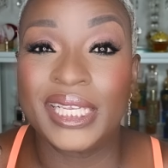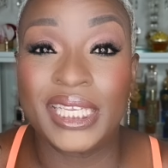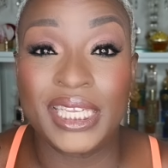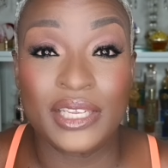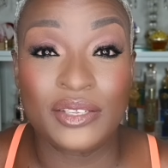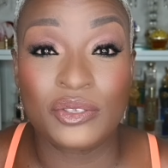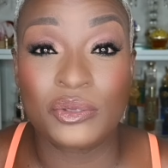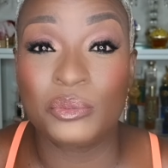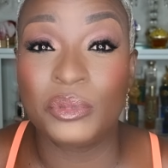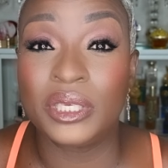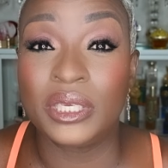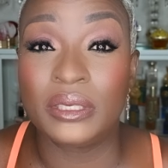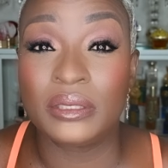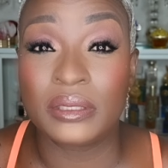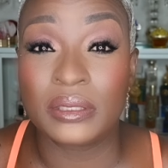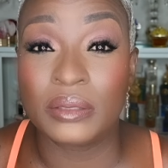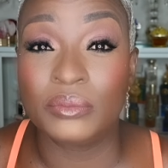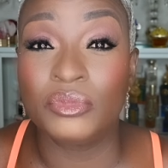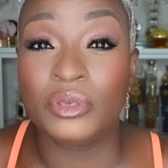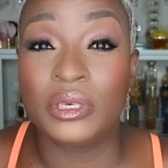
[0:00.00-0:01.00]
gives me
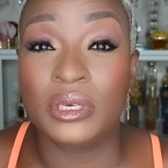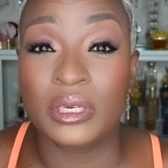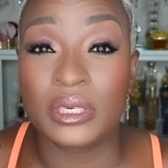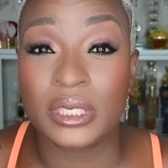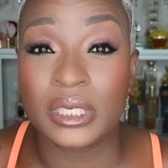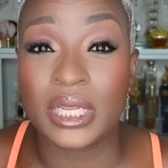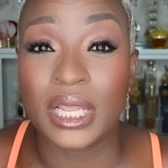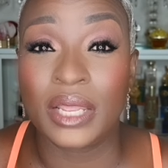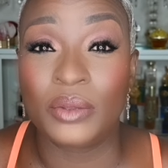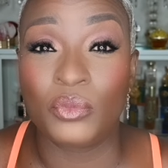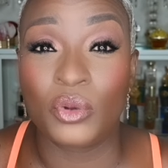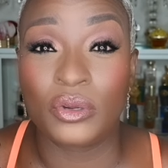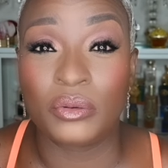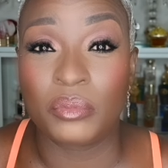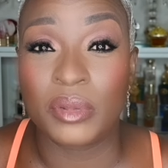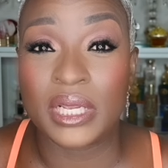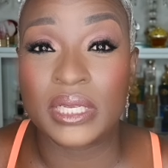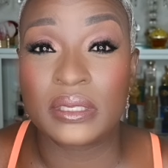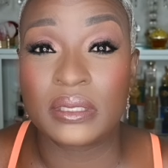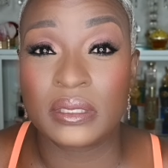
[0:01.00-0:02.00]
some good time
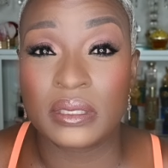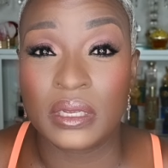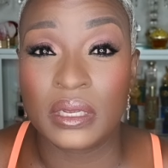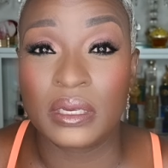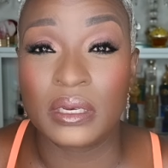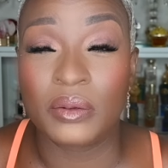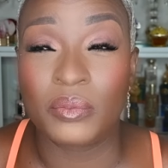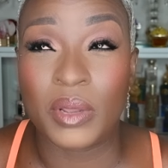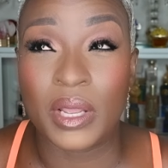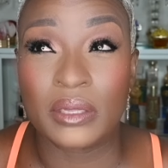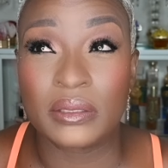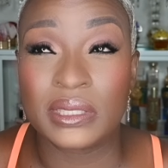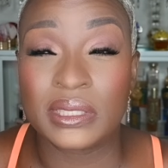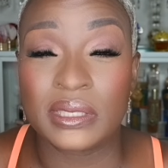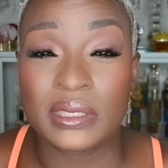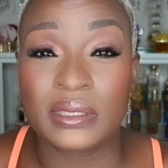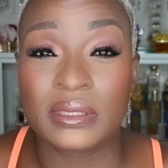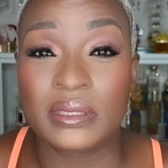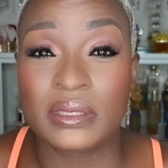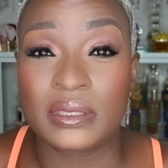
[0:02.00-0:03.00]
on my skin, about
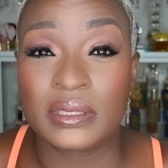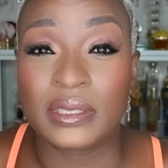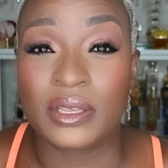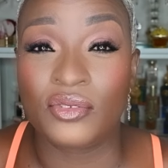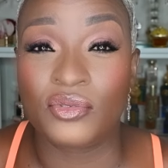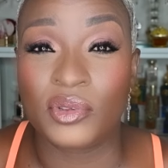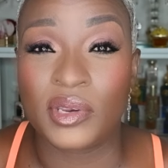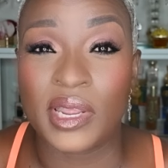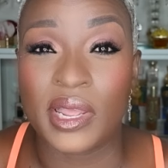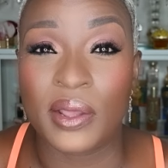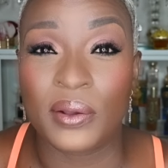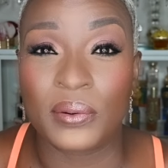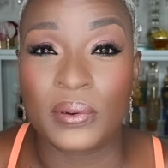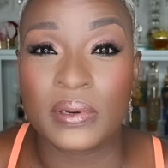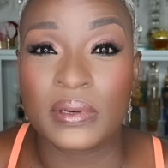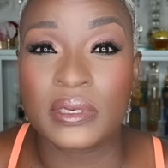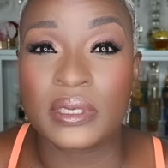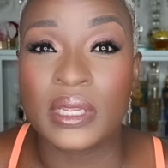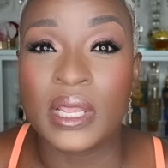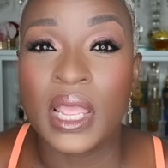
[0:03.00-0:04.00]
six to seven
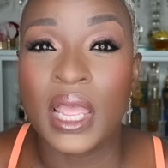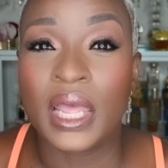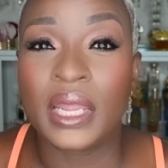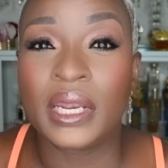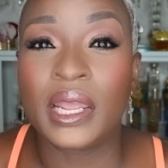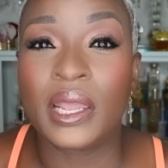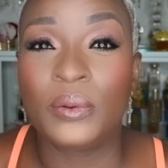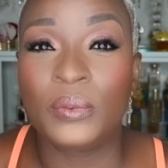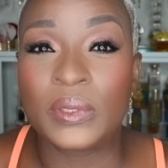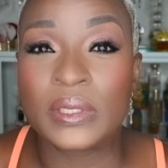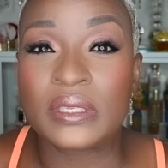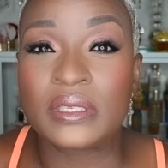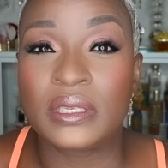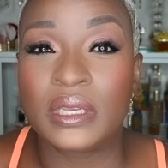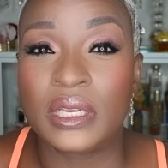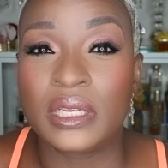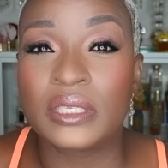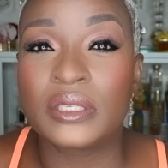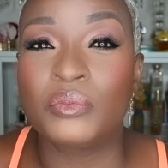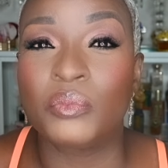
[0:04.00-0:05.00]
hours. And I would
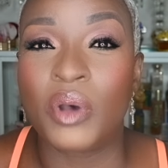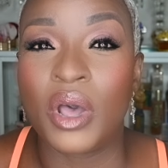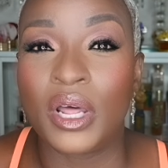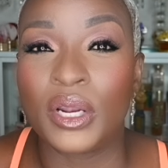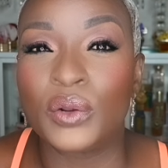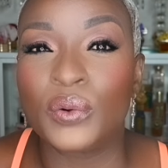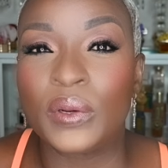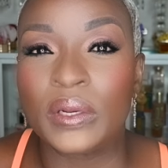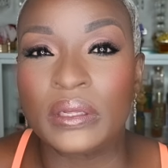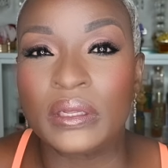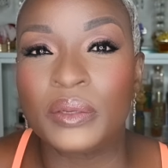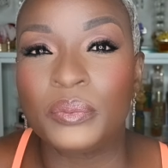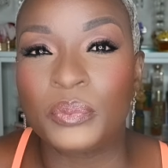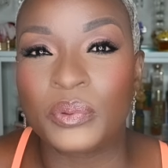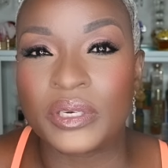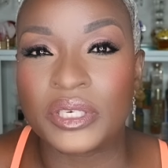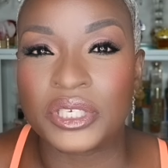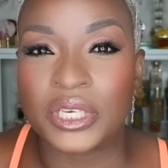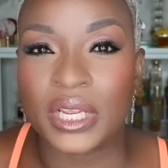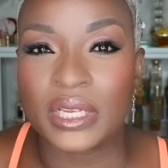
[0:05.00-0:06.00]
say it's moderately
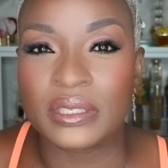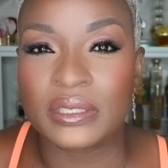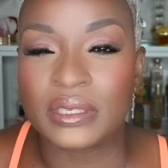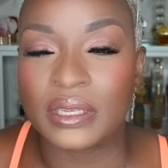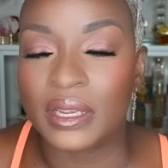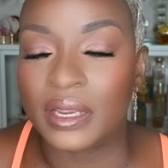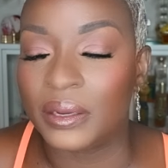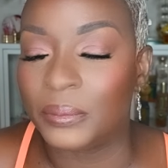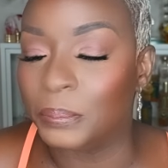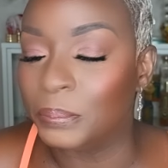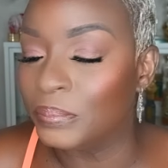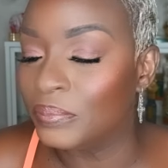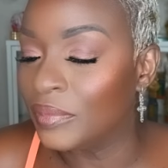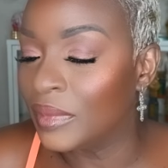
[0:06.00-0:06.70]
projecting.